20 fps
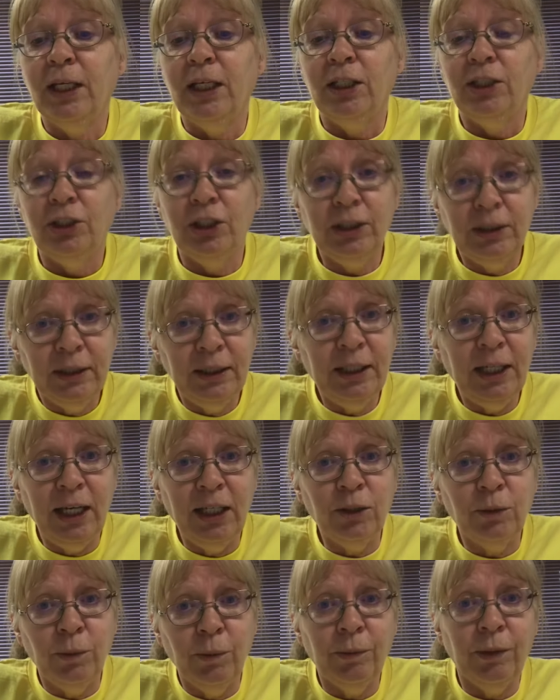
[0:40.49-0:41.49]
just in
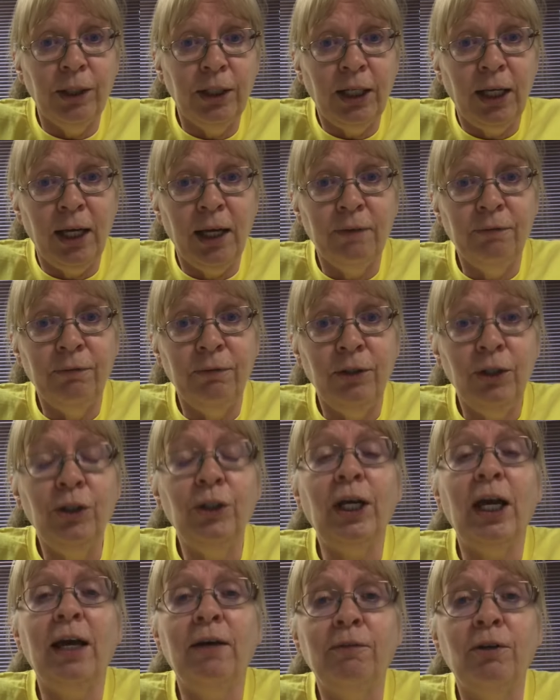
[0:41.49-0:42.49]
case, we wanted to have you to
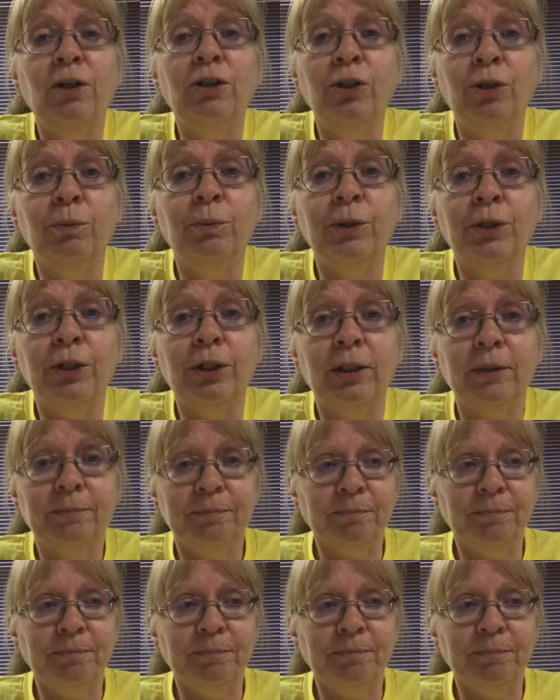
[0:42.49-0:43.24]
have all your work.